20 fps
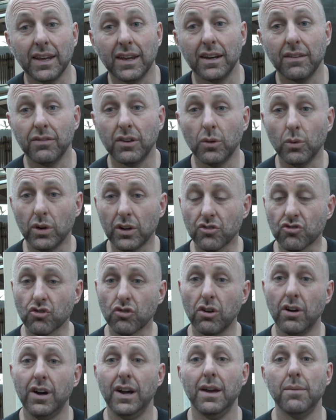and if you want to
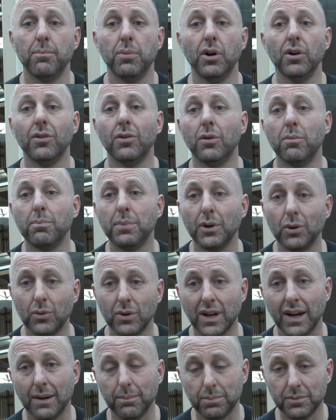try a bow or
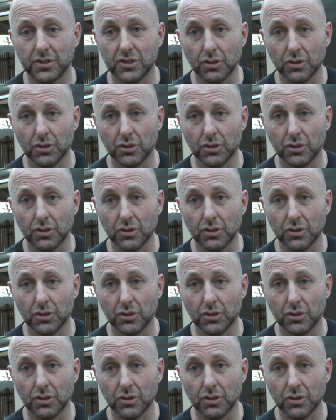build up